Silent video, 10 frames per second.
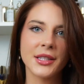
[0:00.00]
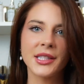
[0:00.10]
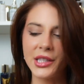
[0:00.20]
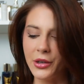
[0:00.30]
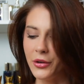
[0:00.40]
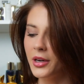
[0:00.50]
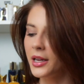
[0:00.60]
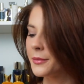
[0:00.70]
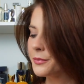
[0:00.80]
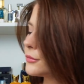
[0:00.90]
soon,
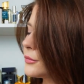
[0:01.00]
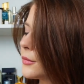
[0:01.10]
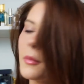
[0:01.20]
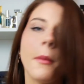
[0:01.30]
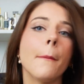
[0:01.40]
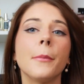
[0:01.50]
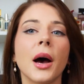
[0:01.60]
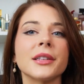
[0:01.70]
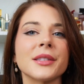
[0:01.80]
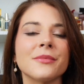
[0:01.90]

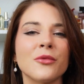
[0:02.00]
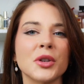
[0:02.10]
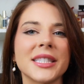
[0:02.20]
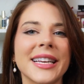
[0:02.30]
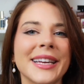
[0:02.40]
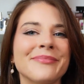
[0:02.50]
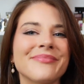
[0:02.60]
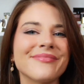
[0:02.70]
but we'll see.